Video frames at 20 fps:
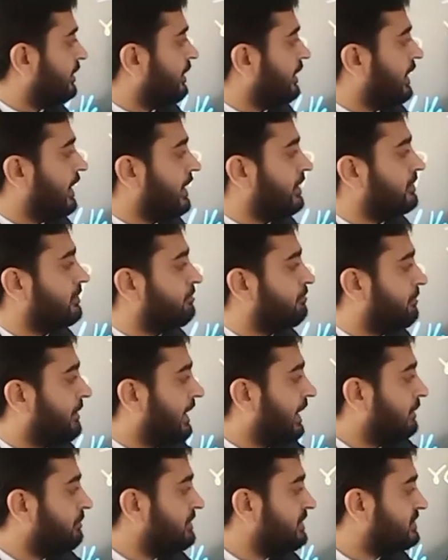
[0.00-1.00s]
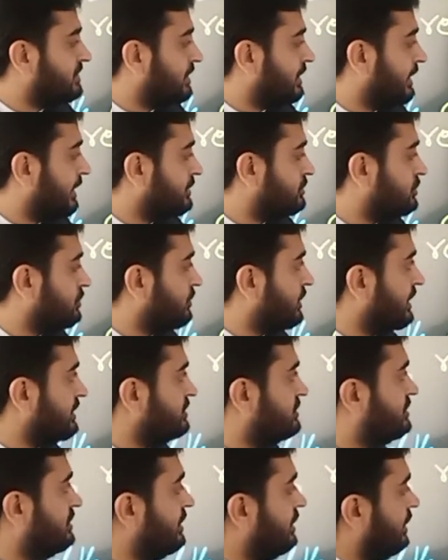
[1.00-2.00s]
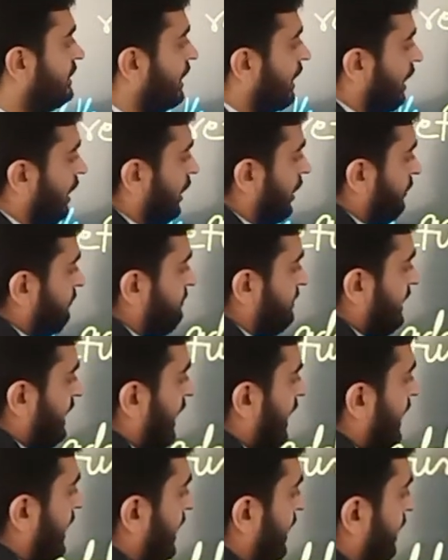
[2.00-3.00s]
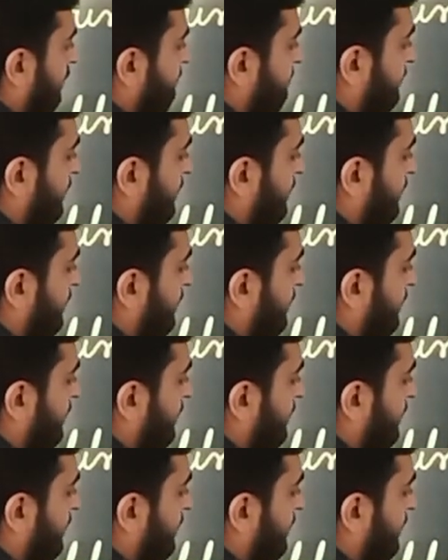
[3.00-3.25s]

in the parameter list you can see we have